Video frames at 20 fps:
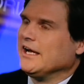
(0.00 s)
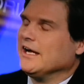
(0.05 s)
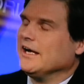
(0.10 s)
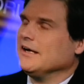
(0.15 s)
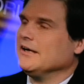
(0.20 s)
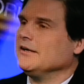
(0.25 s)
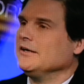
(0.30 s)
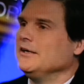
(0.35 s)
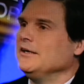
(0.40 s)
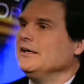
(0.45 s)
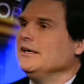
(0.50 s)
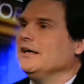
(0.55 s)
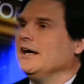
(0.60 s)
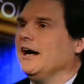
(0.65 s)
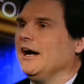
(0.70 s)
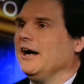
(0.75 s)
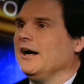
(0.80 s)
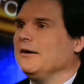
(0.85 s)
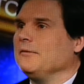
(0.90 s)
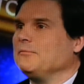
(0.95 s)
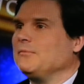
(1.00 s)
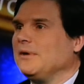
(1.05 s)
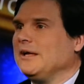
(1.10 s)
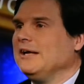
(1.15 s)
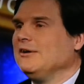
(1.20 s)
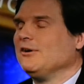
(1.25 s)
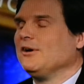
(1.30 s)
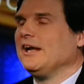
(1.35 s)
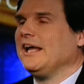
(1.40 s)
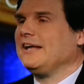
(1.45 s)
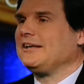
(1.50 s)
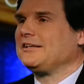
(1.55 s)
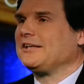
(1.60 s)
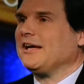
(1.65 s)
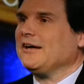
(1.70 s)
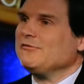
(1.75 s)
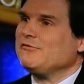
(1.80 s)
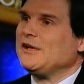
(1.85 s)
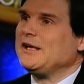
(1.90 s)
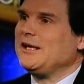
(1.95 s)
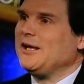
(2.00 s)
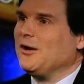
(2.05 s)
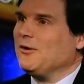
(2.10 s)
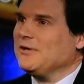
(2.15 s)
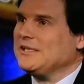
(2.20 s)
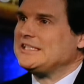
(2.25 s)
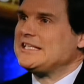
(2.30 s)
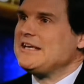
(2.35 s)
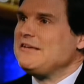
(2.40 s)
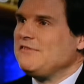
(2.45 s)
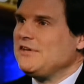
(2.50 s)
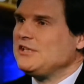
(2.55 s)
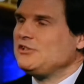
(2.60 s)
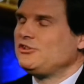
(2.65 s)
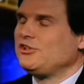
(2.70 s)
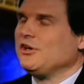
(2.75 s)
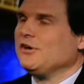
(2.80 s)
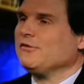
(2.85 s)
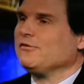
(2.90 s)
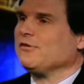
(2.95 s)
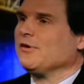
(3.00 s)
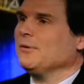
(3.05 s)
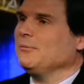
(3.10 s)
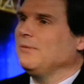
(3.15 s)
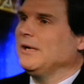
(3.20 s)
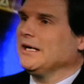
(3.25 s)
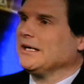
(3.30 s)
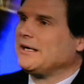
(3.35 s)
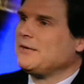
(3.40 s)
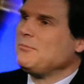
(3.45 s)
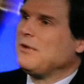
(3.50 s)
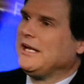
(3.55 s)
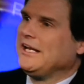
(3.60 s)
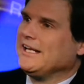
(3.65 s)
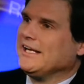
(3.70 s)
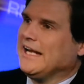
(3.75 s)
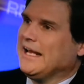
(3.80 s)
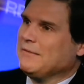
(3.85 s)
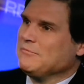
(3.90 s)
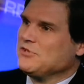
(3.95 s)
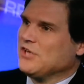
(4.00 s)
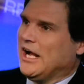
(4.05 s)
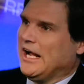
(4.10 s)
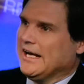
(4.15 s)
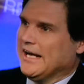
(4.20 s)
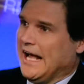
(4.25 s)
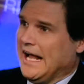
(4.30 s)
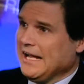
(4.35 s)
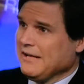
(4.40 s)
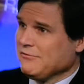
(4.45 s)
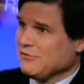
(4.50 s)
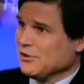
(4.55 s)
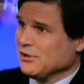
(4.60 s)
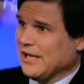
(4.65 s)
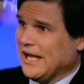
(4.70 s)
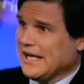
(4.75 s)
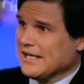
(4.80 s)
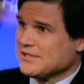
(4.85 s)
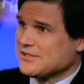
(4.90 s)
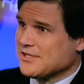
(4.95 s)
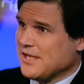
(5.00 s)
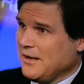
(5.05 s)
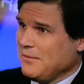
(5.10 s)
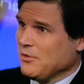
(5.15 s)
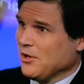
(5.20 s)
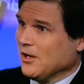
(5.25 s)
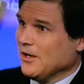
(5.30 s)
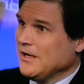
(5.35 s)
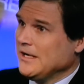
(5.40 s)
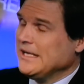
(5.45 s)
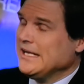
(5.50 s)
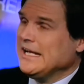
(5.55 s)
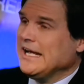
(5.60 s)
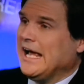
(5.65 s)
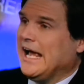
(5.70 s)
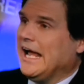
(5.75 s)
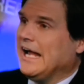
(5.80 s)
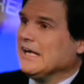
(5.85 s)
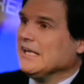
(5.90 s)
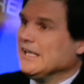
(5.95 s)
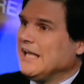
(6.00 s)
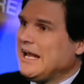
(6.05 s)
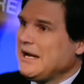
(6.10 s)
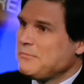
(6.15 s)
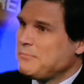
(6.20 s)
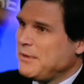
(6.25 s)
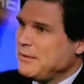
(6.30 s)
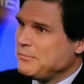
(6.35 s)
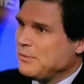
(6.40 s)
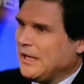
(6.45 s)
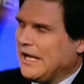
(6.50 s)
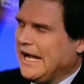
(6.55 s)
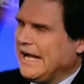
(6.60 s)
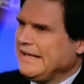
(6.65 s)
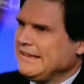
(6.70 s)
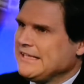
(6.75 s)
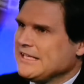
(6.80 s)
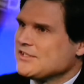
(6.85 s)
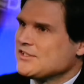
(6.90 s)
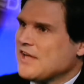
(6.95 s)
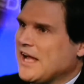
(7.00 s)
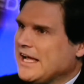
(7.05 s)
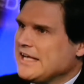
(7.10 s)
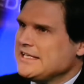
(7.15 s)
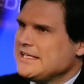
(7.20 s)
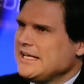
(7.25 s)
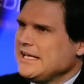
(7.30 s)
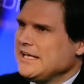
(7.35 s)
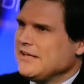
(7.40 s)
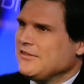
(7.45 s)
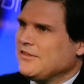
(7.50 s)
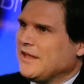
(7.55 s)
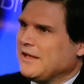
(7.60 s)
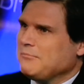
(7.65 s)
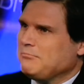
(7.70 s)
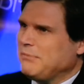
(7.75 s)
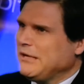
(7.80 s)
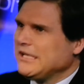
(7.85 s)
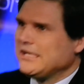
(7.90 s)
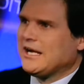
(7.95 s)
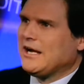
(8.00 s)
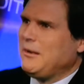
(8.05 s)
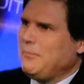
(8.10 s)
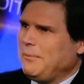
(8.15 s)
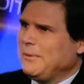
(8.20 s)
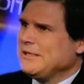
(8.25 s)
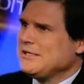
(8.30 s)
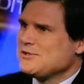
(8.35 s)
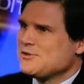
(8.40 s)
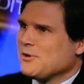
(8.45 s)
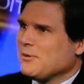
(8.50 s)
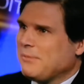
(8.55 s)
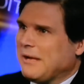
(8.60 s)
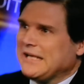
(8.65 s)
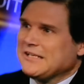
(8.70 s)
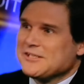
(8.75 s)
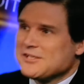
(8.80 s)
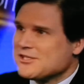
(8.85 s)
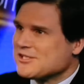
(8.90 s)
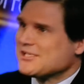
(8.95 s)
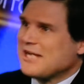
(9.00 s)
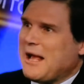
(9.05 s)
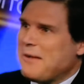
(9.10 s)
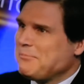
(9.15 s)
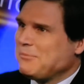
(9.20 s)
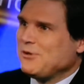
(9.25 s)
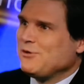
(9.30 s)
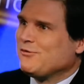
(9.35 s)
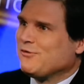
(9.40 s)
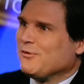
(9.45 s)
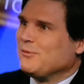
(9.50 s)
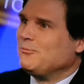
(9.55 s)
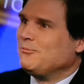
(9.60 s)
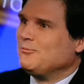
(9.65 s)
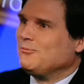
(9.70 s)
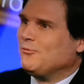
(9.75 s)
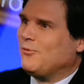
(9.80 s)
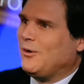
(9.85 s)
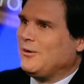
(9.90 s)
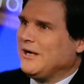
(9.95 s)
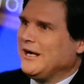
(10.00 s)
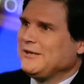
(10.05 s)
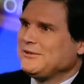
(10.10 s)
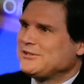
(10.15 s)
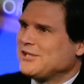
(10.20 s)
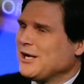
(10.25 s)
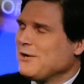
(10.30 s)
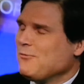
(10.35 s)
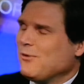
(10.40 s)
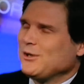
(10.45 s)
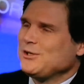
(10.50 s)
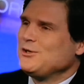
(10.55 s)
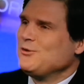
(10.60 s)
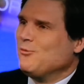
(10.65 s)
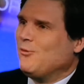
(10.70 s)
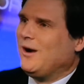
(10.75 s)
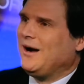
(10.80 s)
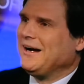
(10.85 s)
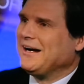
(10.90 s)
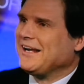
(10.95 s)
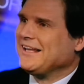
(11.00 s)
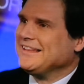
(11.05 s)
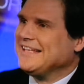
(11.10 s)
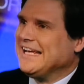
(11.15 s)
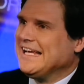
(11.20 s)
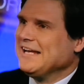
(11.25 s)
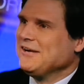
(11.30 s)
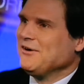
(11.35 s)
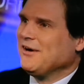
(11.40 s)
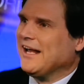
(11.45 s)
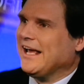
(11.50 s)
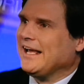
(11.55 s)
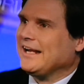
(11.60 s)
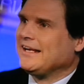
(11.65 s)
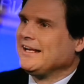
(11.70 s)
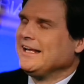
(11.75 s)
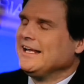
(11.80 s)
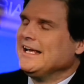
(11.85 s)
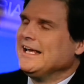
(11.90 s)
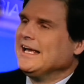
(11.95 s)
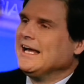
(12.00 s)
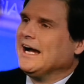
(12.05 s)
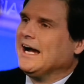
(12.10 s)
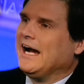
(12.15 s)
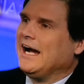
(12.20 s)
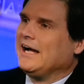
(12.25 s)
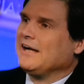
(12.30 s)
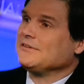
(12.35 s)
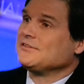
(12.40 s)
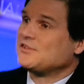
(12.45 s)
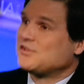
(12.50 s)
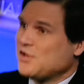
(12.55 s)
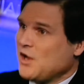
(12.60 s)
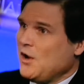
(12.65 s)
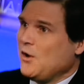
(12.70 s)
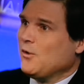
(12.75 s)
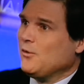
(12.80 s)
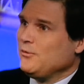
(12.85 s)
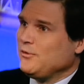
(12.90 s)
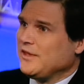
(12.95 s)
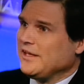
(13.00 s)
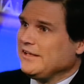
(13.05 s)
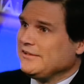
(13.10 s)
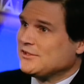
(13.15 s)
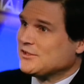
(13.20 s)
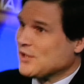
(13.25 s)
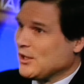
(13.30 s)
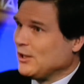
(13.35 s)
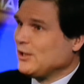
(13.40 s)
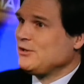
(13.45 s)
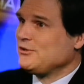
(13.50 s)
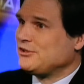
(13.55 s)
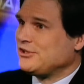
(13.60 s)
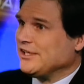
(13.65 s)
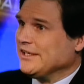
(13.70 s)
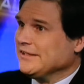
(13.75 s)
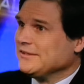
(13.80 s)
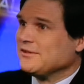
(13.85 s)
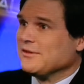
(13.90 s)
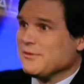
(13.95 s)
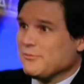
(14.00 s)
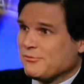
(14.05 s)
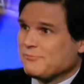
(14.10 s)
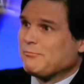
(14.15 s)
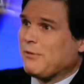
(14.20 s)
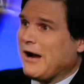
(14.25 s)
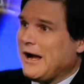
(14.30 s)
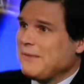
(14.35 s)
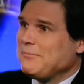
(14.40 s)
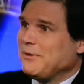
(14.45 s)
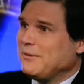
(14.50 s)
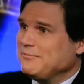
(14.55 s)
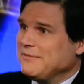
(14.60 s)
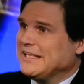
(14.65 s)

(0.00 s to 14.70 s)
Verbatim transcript: uh, uh, internet uh, video and TV show from a comedian named John Oliver last summer. And a lot of people had this idea that big companies are about to stop you from watching what you want on the internet. Uh, so the solution to the problem